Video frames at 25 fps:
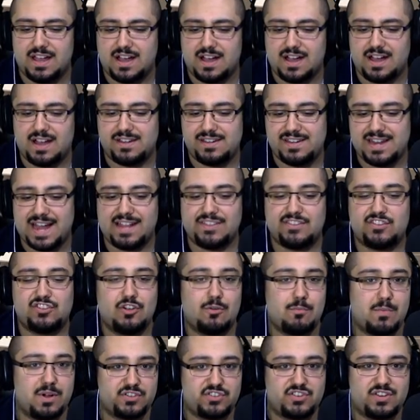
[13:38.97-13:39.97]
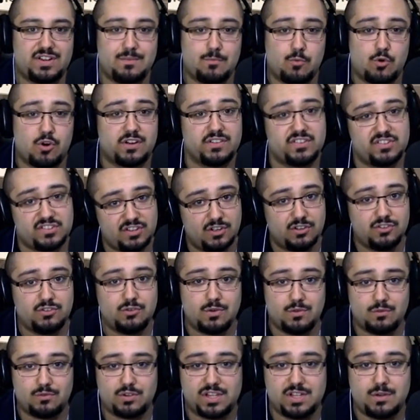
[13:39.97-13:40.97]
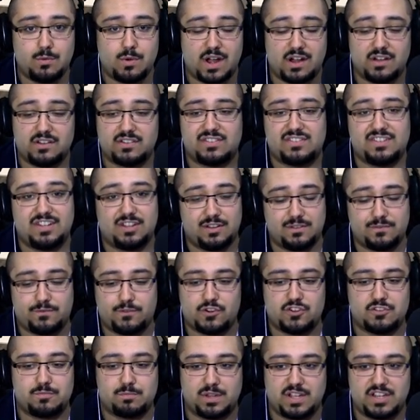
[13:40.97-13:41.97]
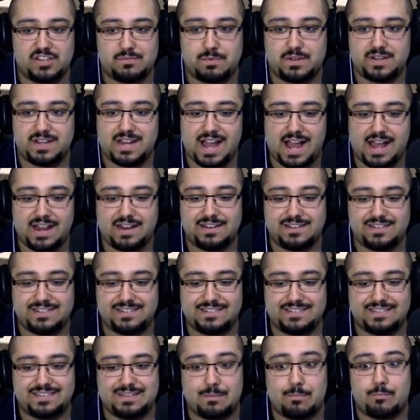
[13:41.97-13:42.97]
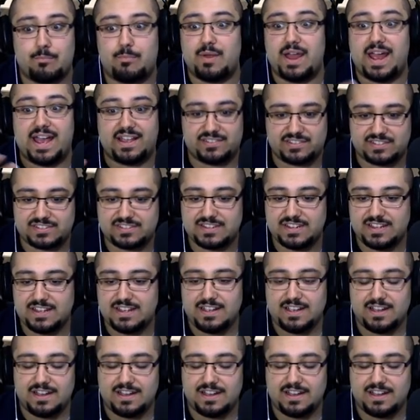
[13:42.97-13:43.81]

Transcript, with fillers: Uh, not so much anymore. It's still doing really well. It's still in first place, but not the best.